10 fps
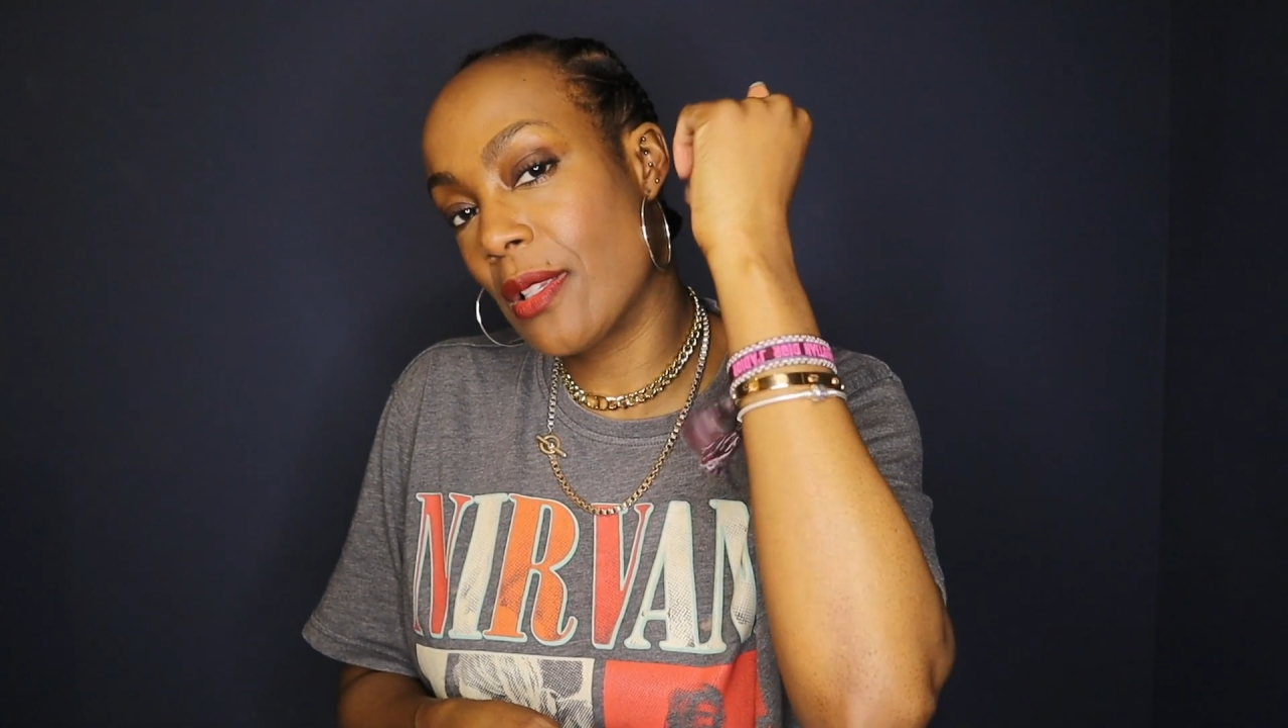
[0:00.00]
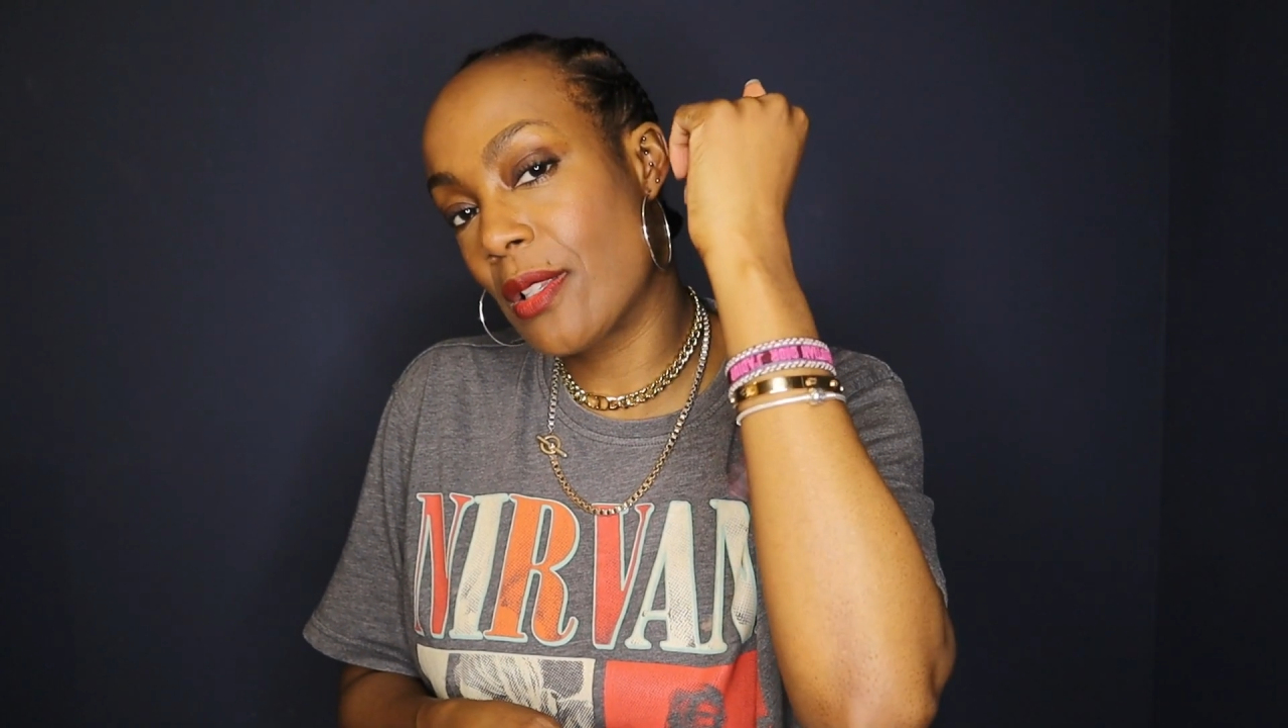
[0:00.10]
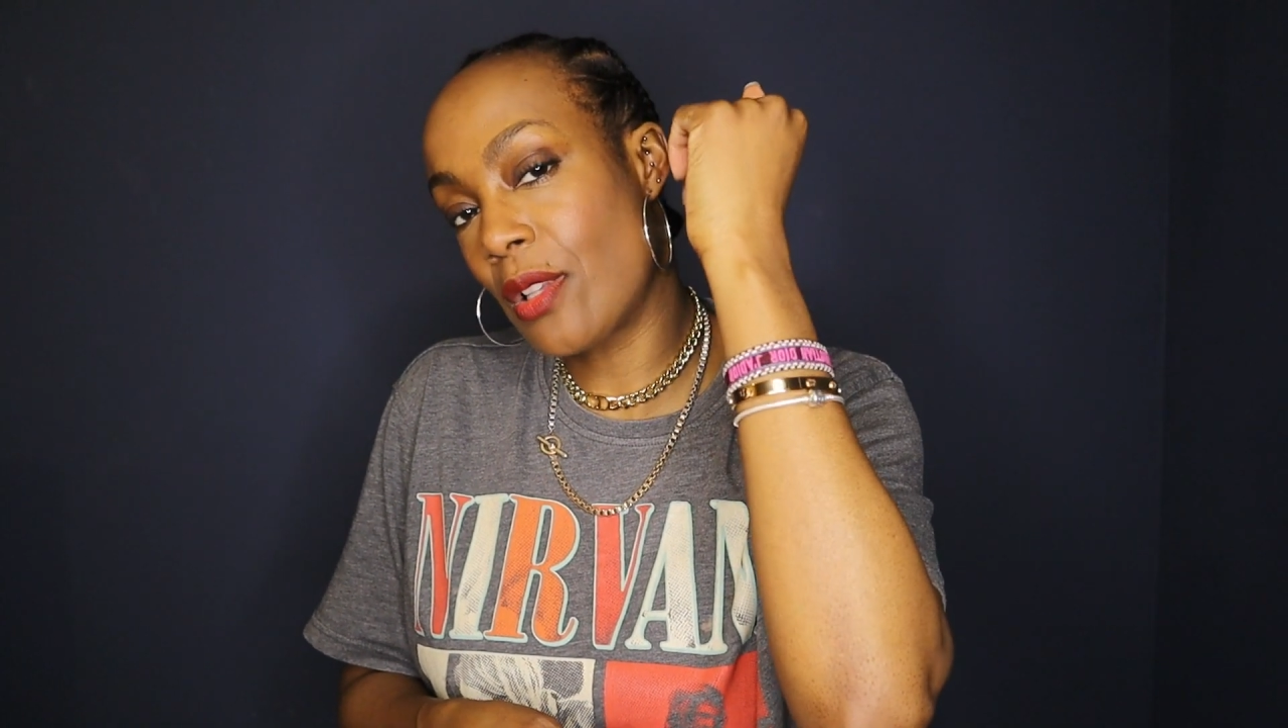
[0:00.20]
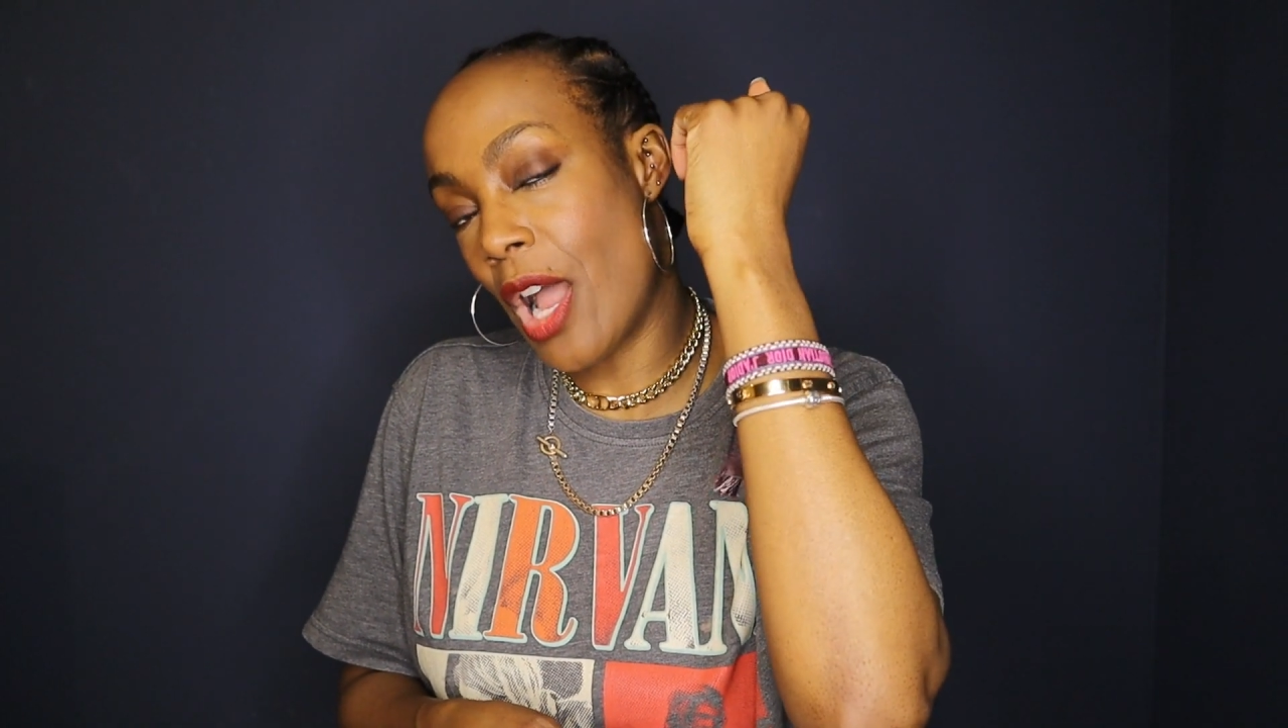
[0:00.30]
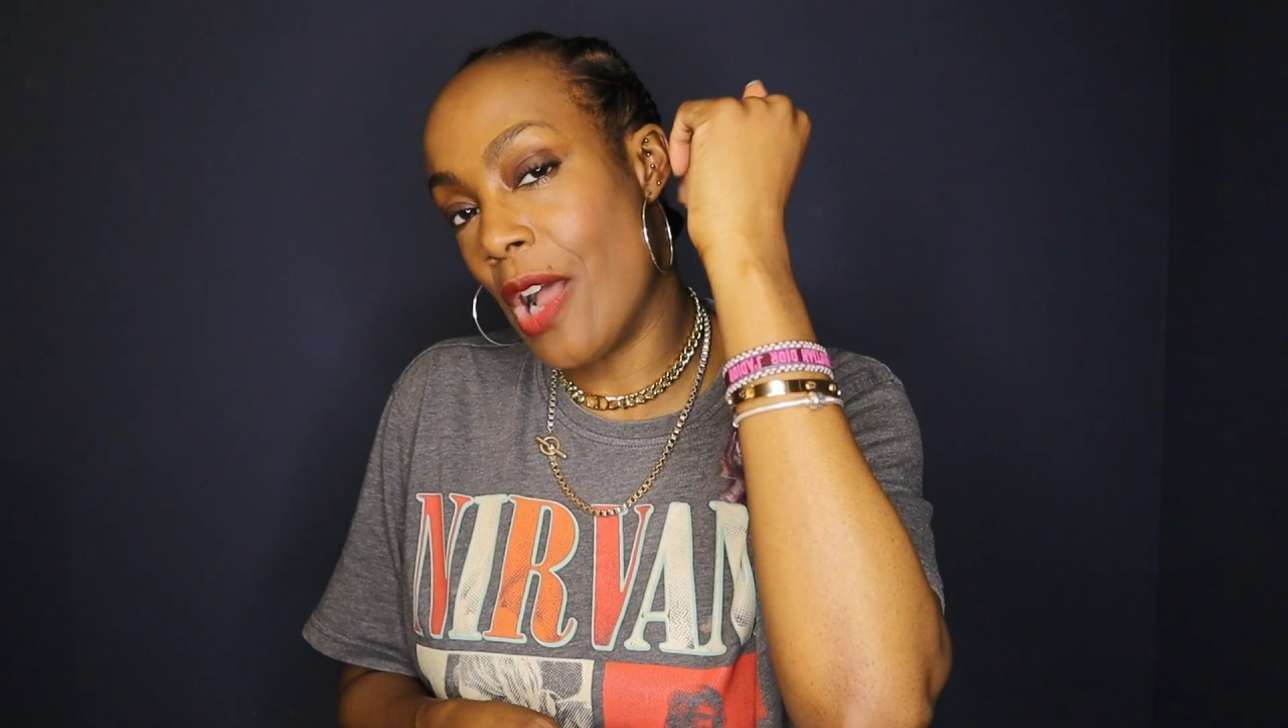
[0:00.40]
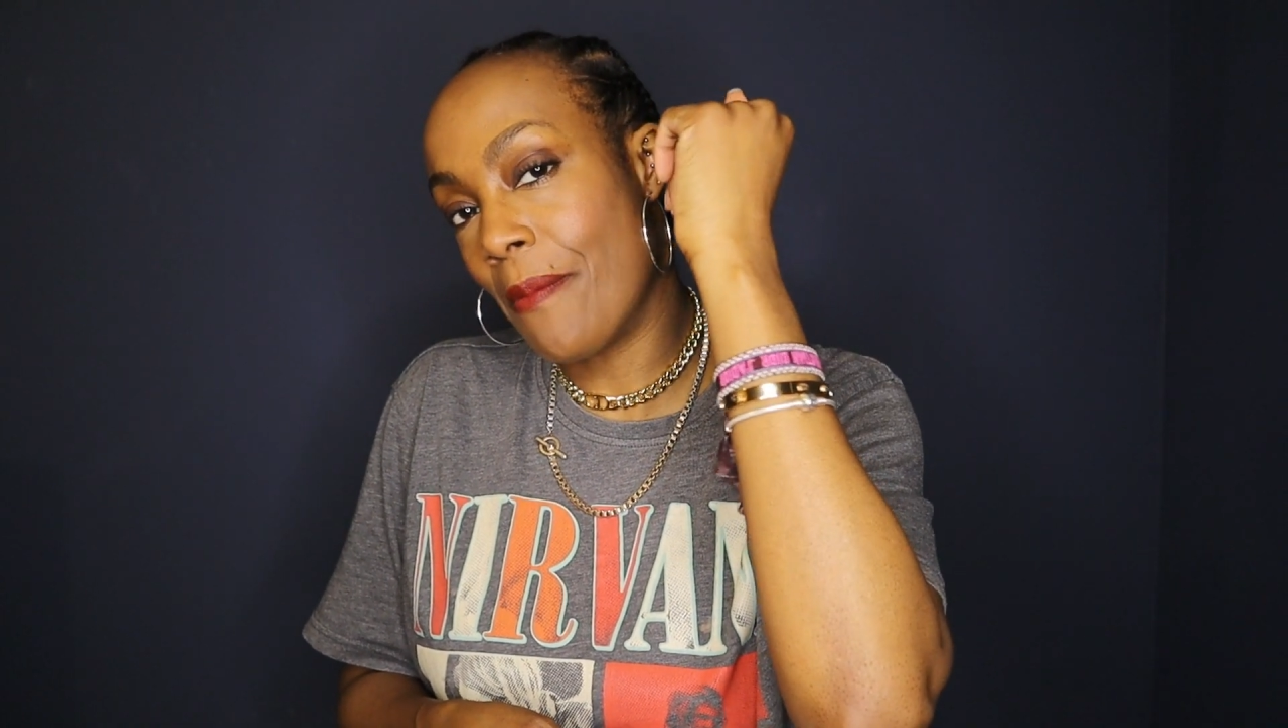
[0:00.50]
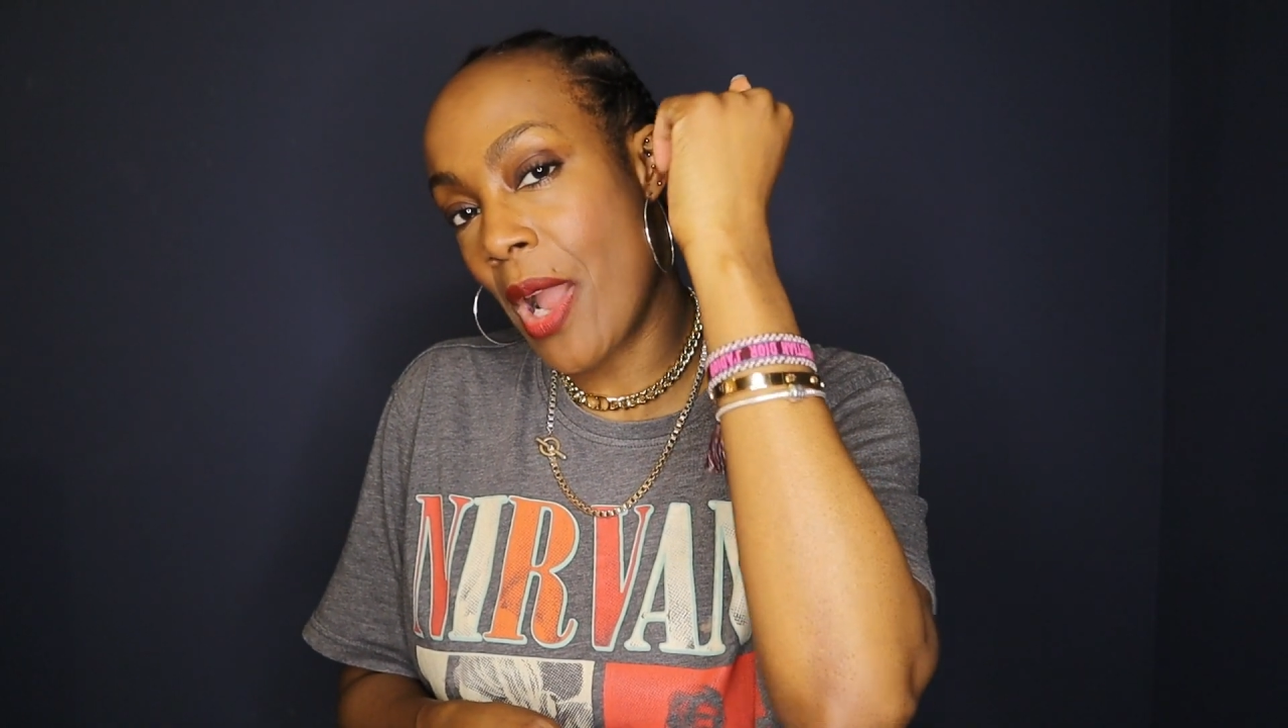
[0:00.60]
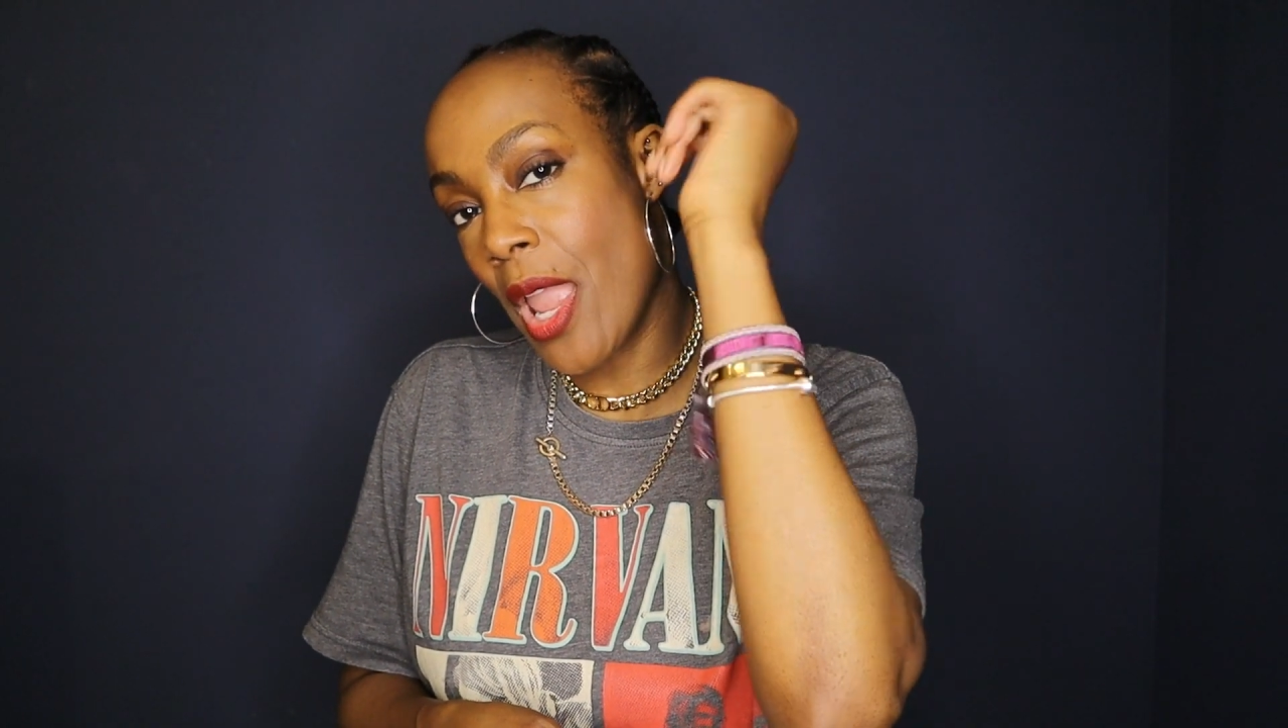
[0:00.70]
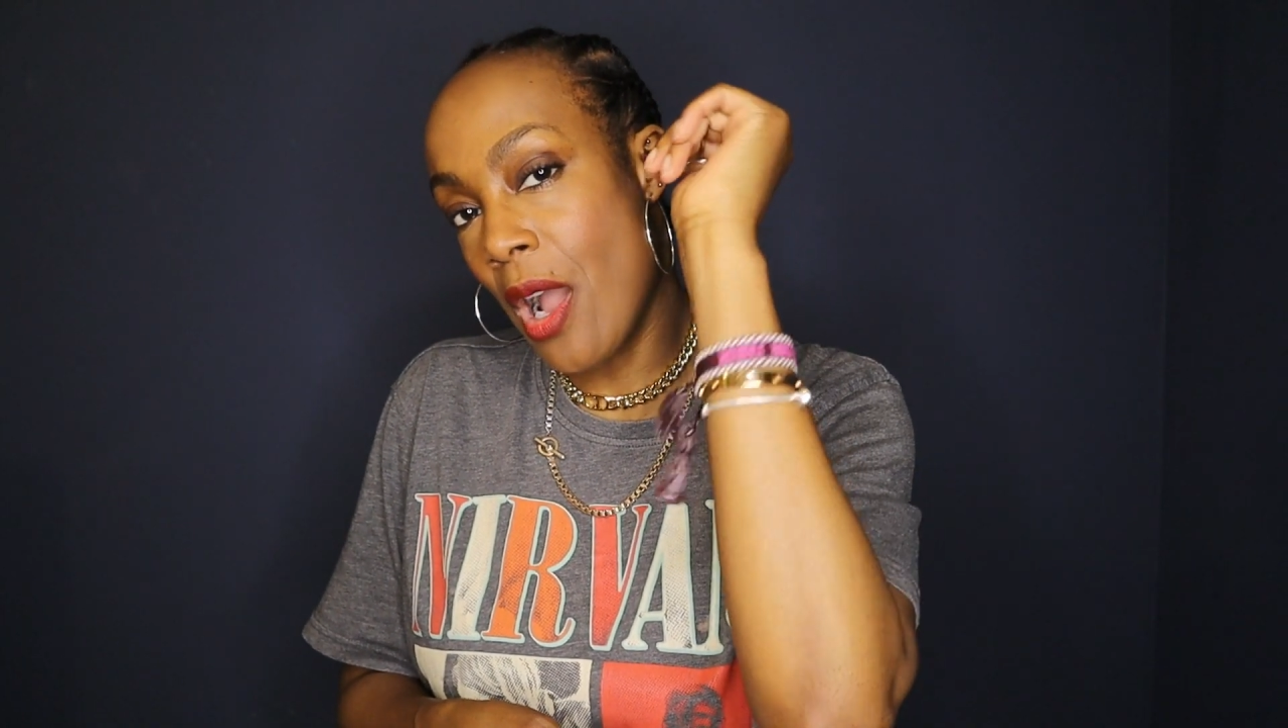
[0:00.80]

start out my